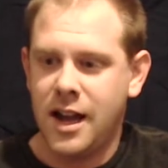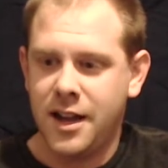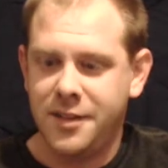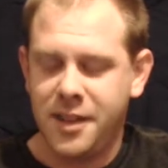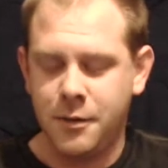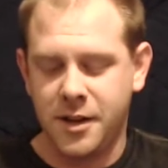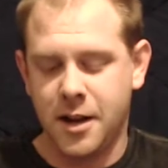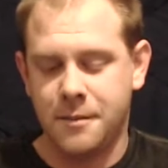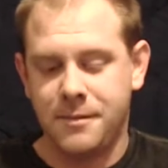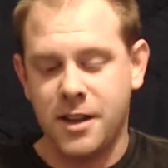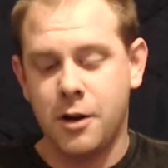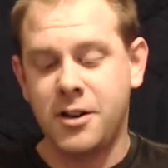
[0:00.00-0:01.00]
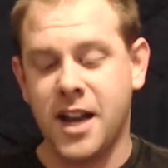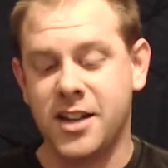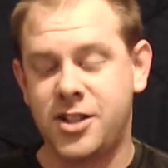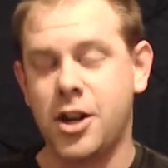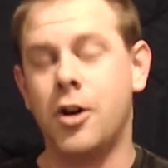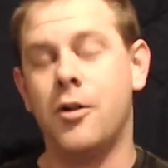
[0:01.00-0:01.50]
there we go. Okay,
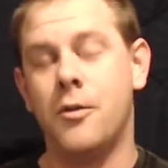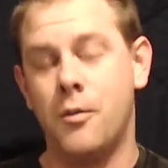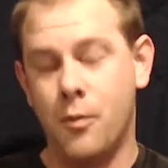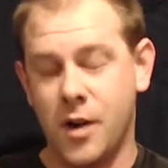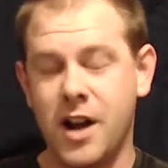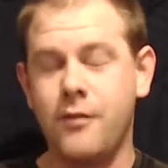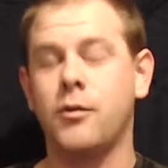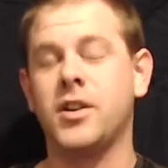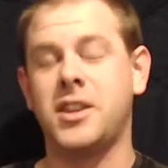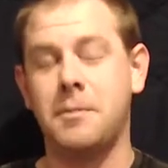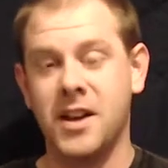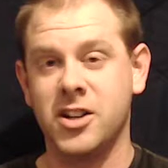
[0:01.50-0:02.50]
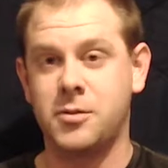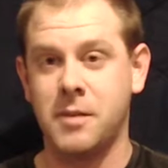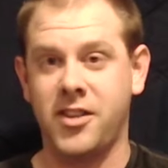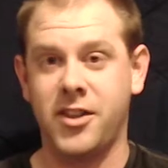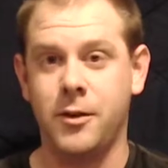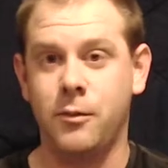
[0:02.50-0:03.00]
so with the pinch
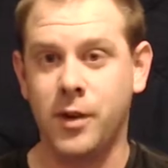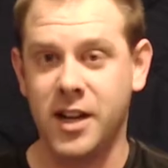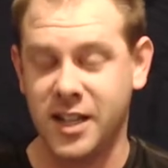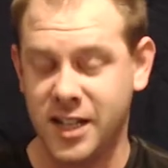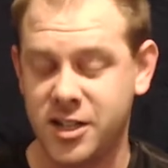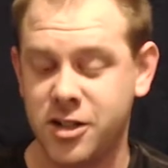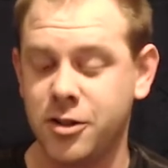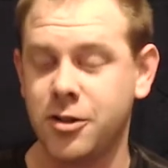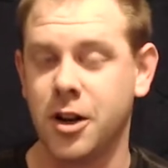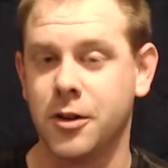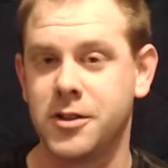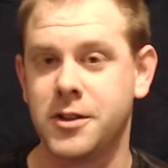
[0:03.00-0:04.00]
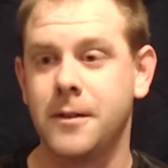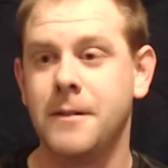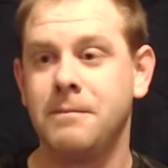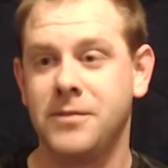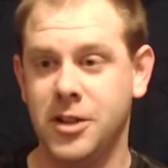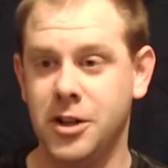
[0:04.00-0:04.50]
method, when it gets in your nose,
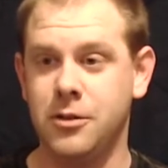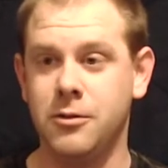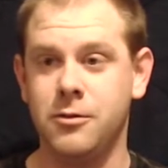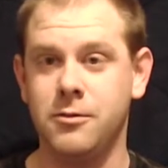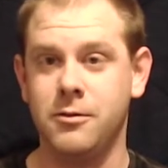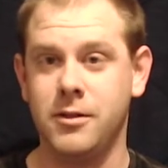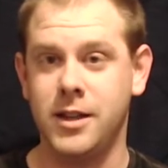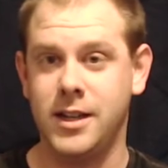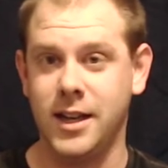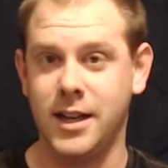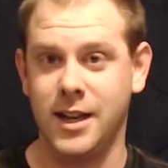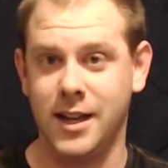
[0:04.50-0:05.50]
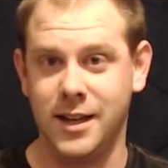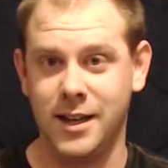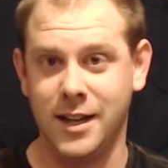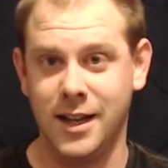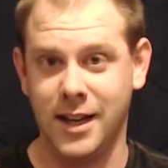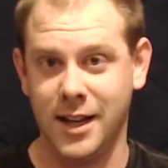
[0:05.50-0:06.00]
you get
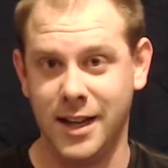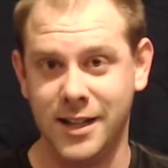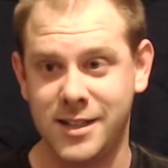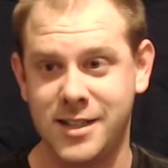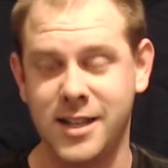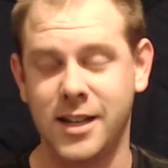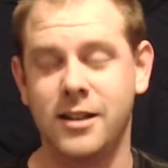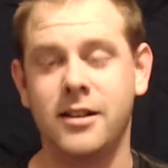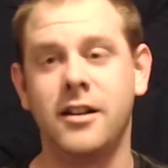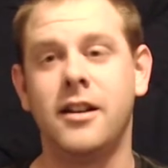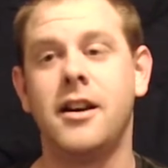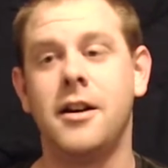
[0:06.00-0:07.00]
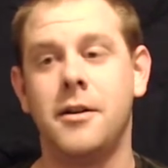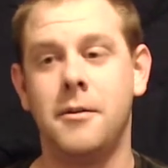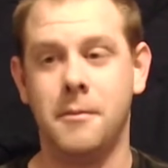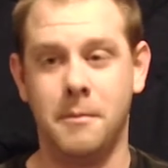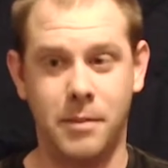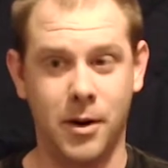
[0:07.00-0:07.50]
an instant
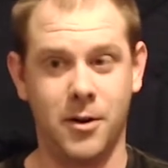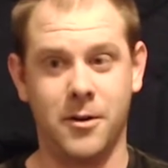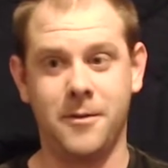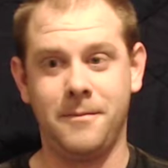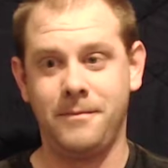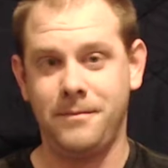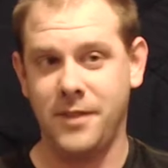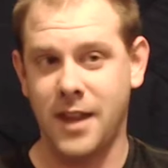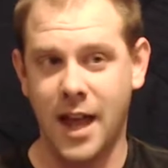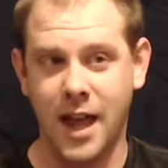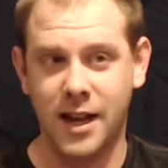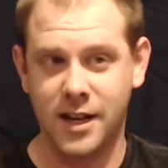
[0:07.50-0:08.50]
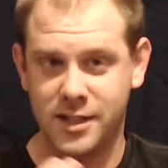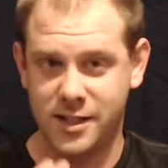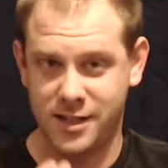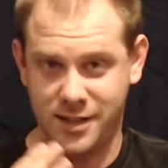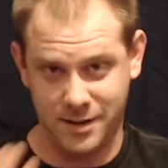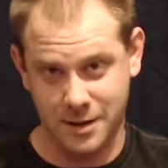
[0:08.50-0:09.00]
burn, and
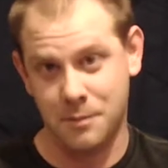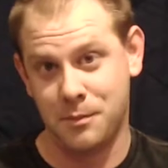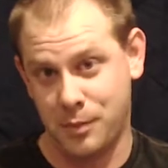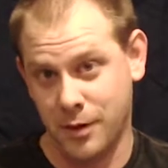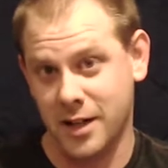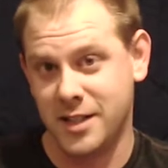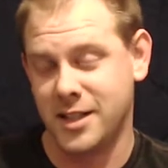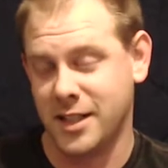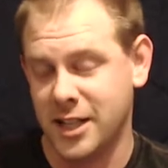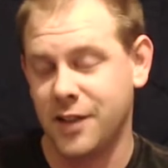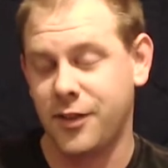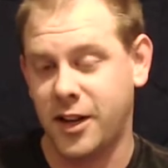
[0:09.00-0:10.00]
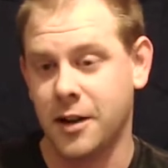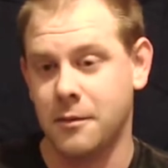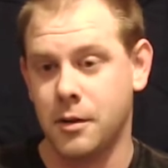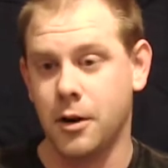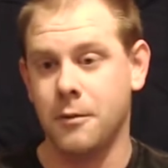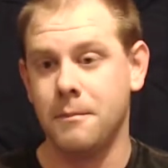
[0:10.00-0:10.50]
it's a pretty significant
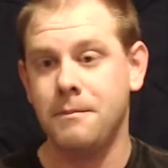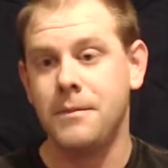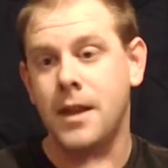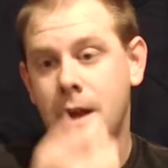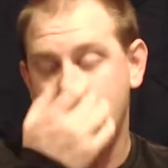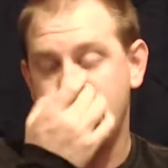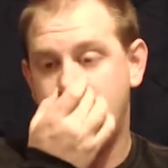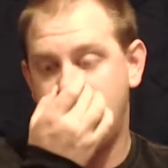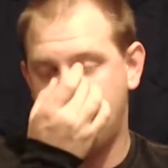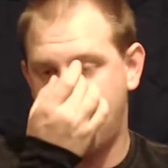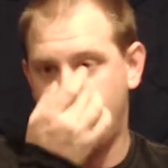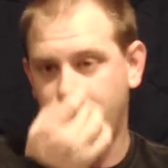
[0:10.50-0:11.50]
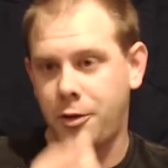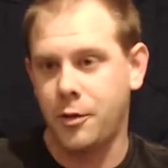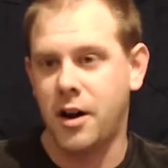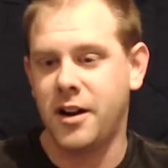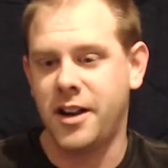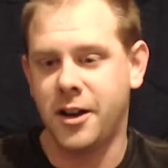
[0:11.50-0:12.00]
burn all
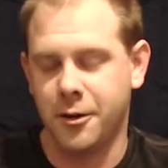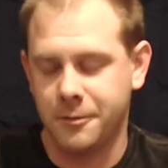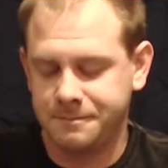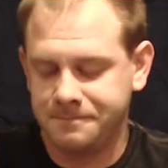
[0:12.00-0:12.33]
throughout here.